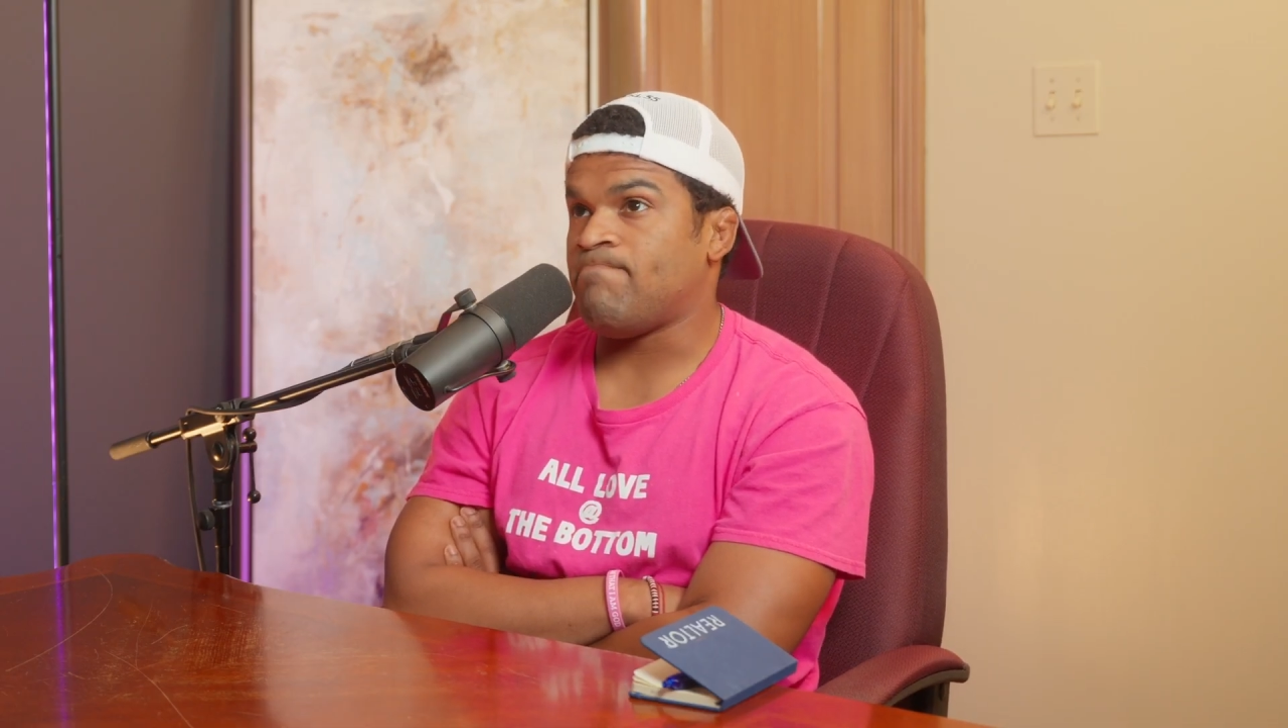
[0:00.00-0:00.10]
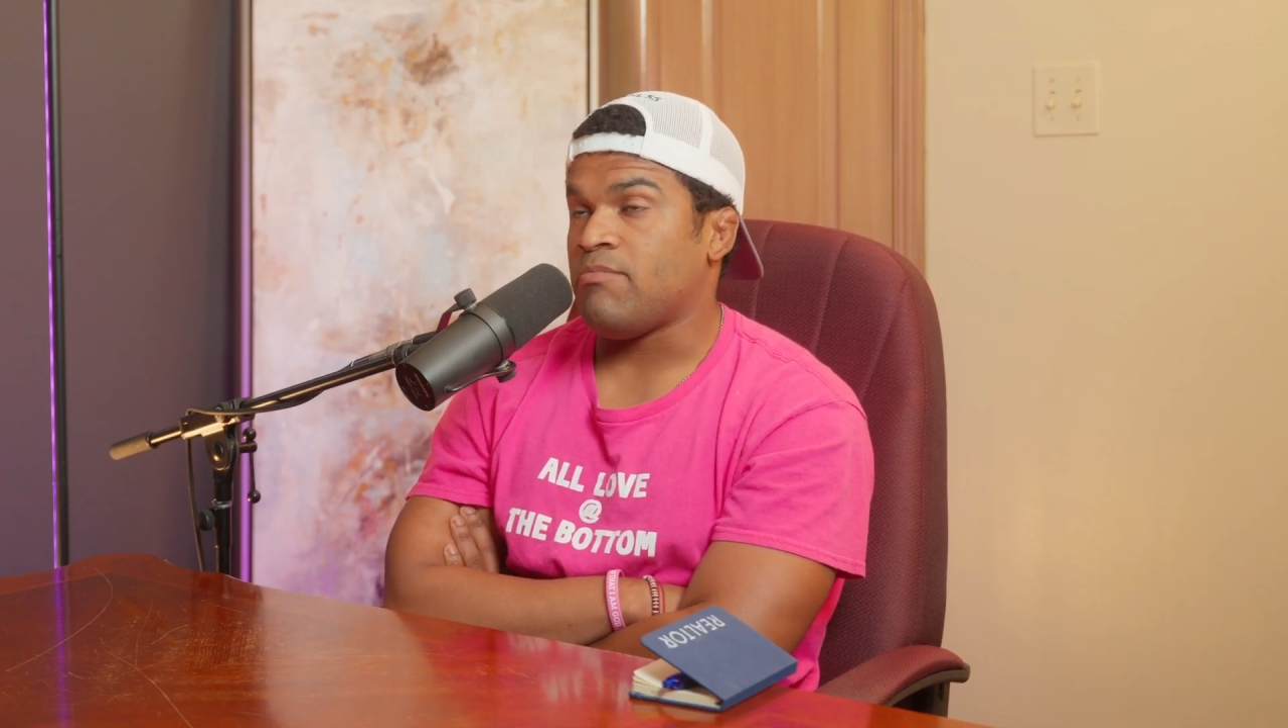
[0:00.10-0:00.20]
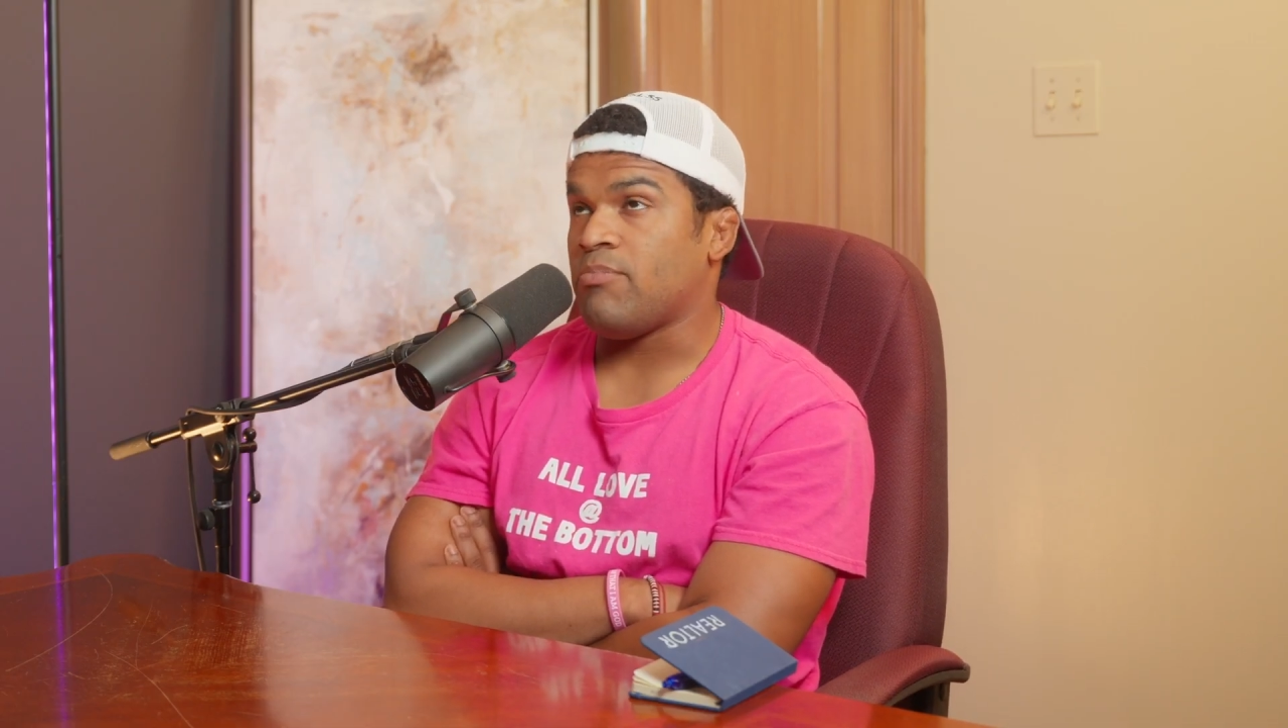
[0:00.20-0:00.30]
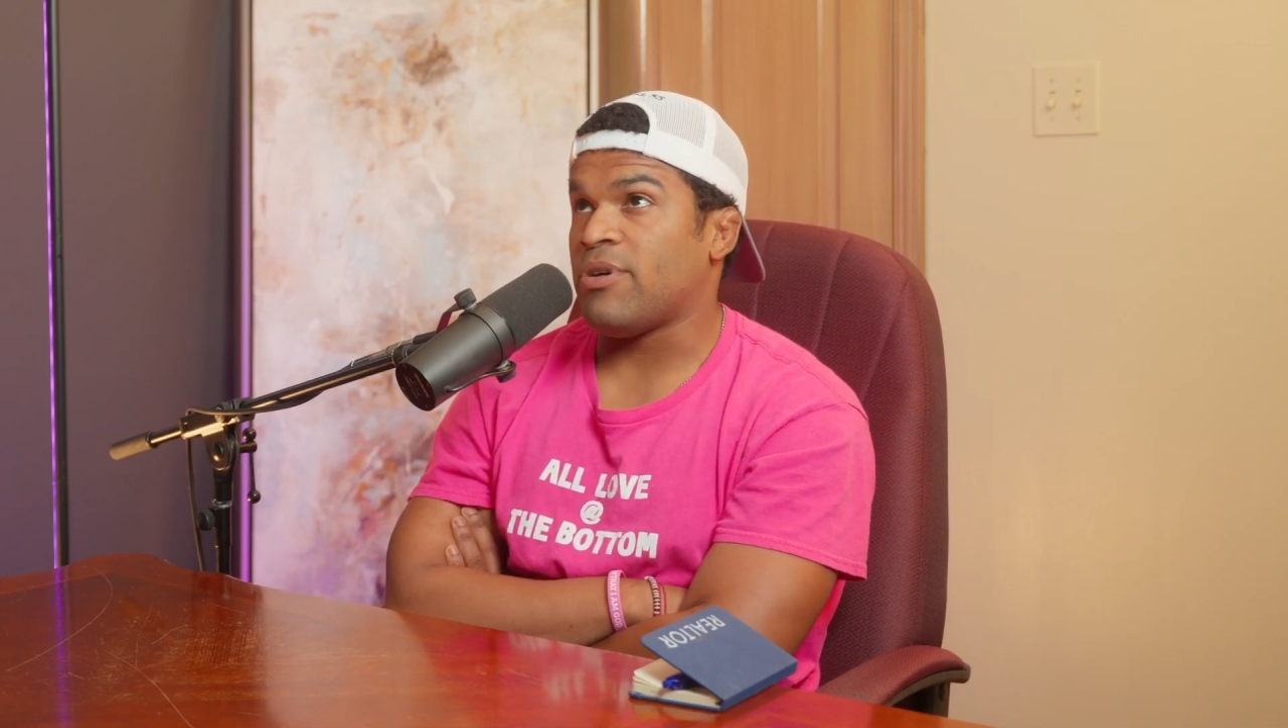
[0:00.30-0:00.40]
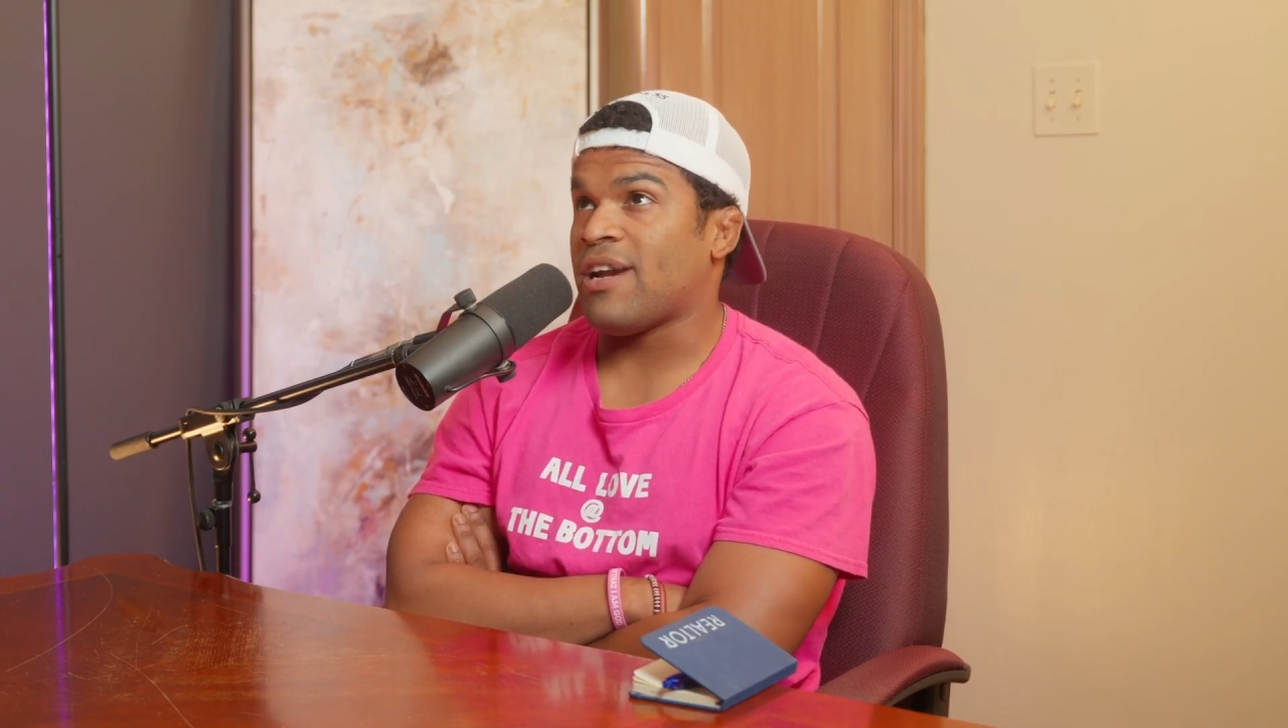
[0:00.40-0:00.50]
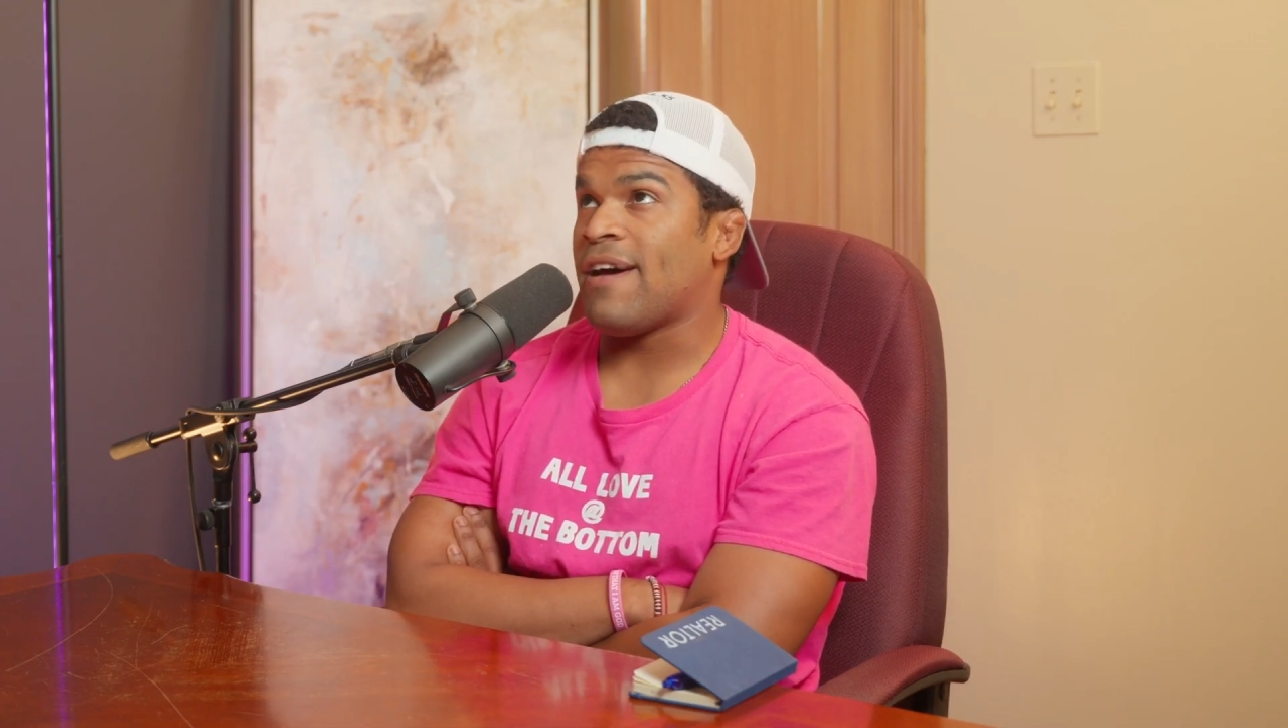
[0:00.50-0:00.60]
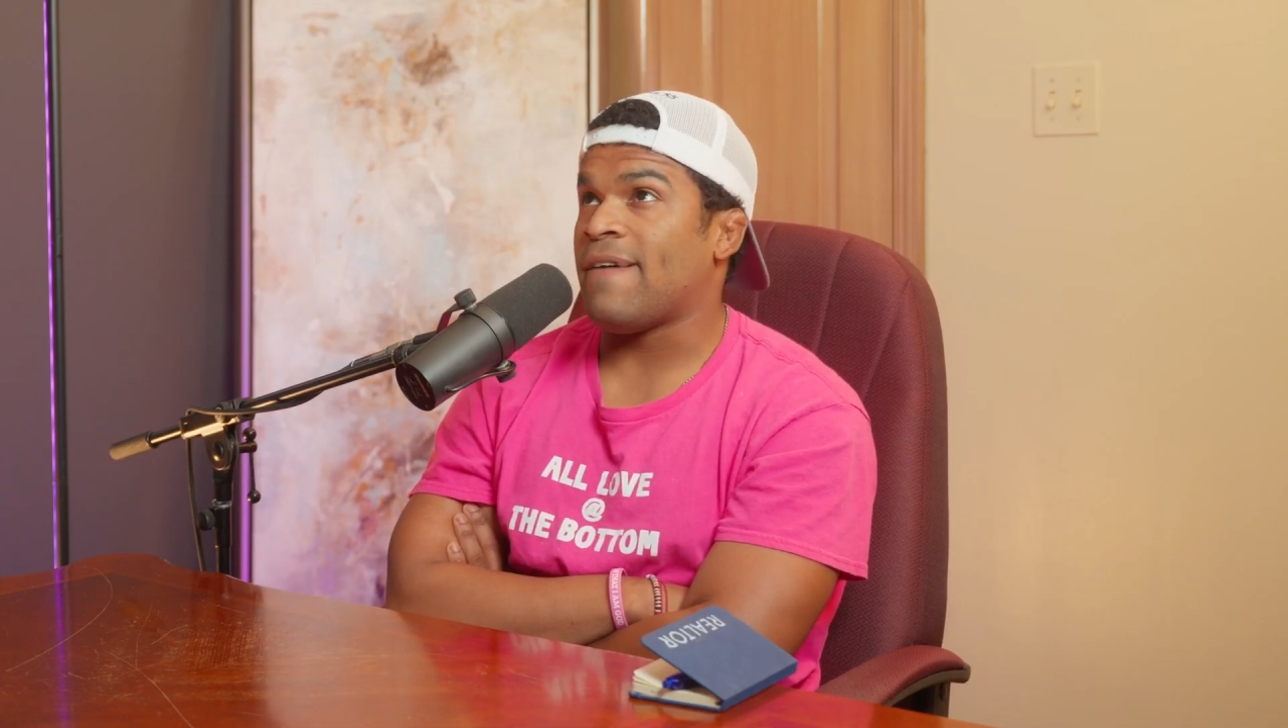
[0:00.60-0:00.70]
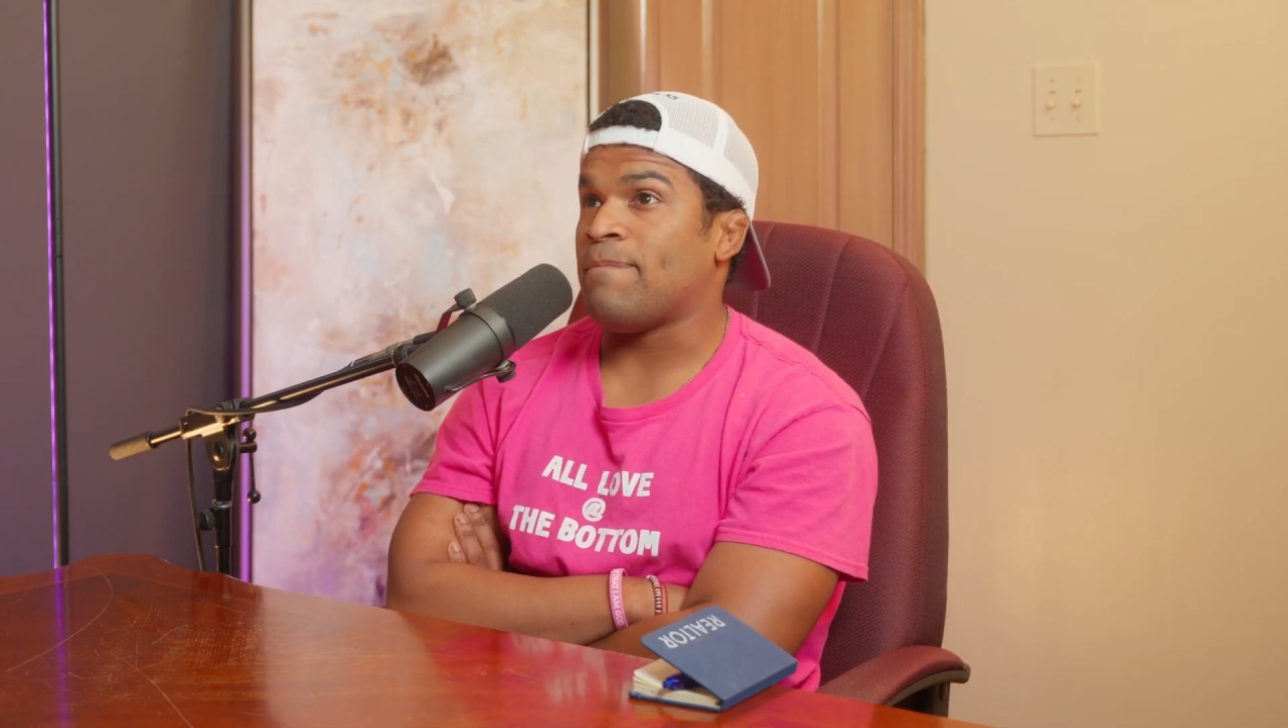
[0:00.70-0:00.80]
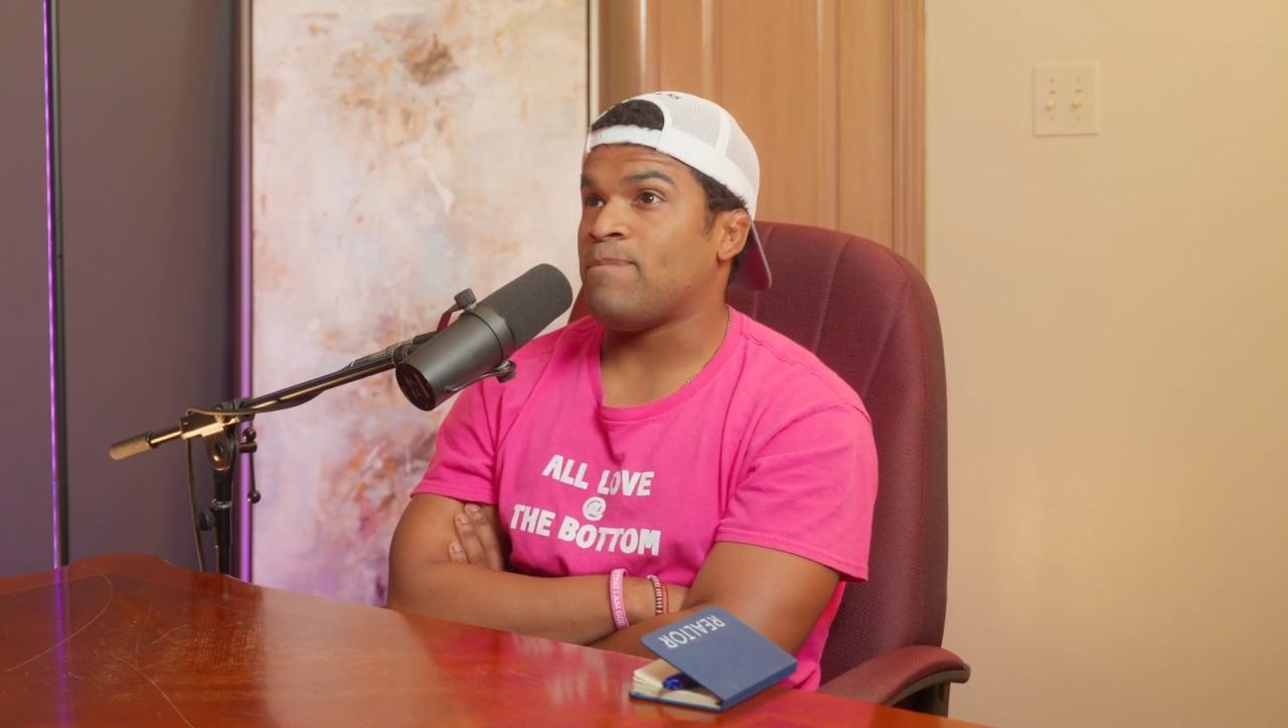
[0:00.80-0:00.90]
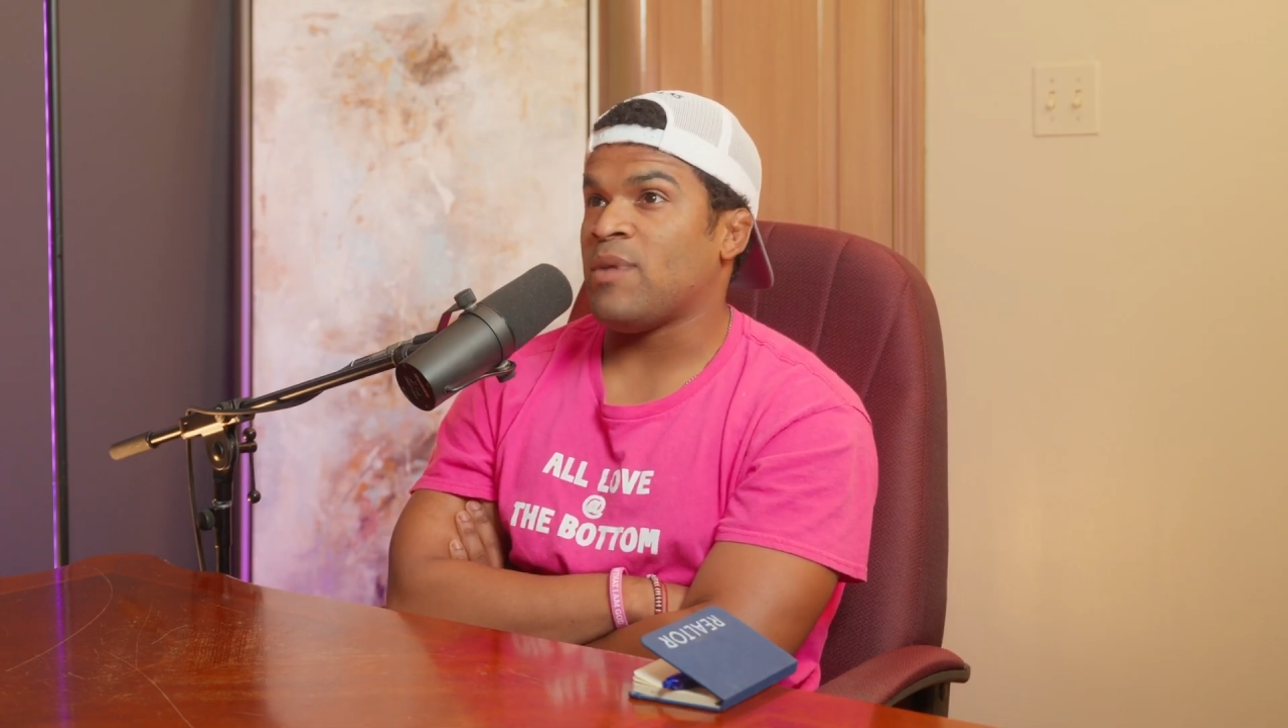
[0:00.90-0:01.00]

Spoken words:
but I'm